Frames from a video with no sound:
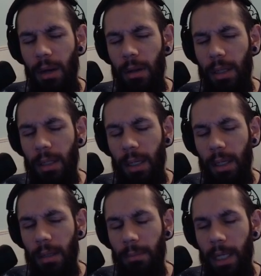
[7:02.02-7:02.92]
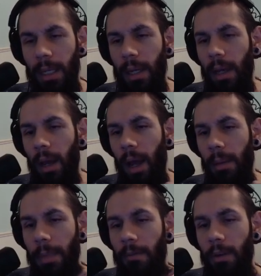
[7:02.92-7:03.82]
already did it, but
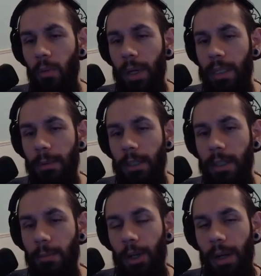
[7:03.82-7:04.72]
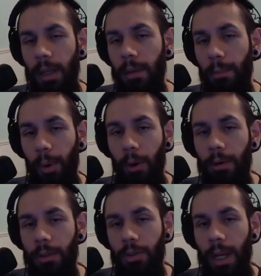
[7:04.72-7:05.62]
if you whisper someone on the
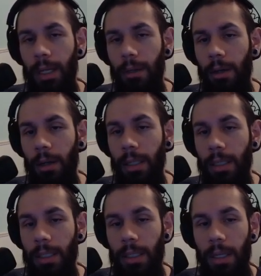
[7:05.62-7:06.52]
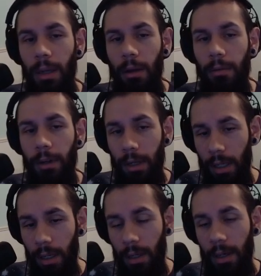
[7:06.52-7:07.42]
bulk trade currency over
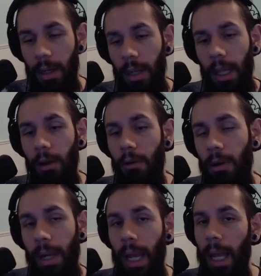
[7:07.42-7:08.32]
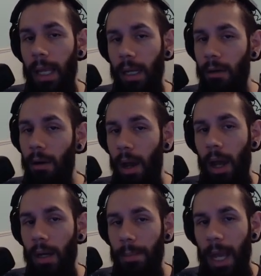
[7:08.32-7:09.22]
here, it'll go ahead and it'll
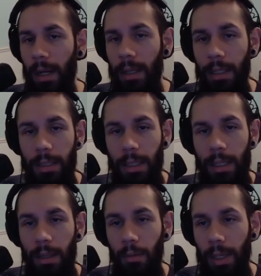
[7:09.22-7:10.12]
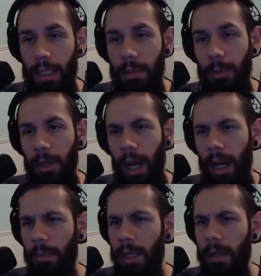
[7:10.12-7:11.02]
automatically send the whisper.
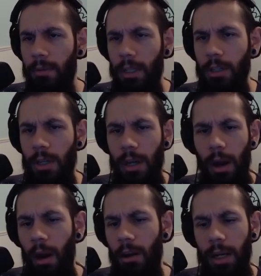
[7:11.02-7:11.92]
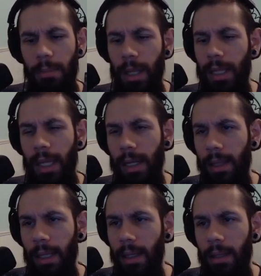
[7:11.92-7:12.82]
I believe GG already made that a
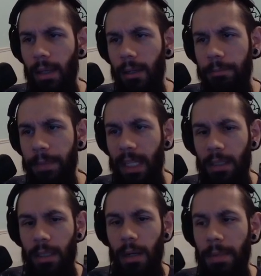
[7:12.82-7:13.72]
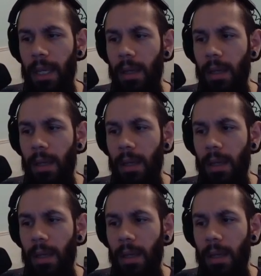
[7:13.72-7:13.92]
thing though. So